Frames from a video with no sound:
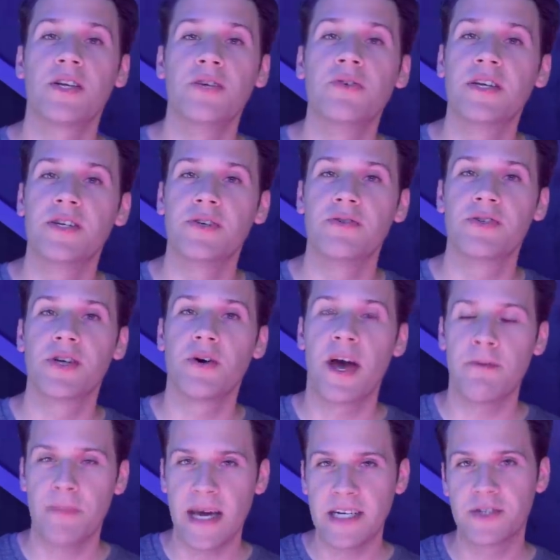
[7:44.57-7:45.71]
you can do so
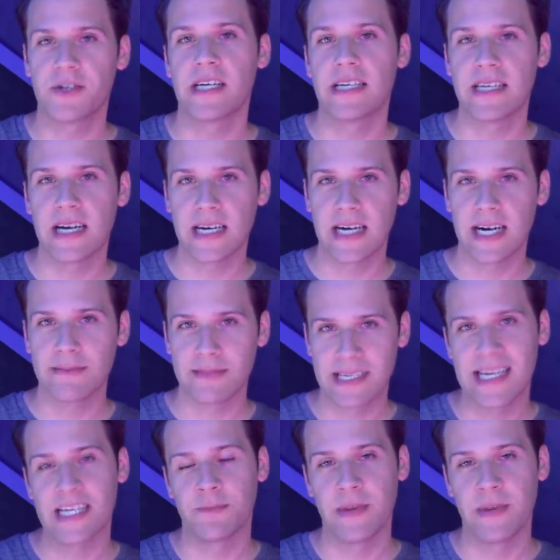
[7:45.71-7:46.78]
at patreon.com slash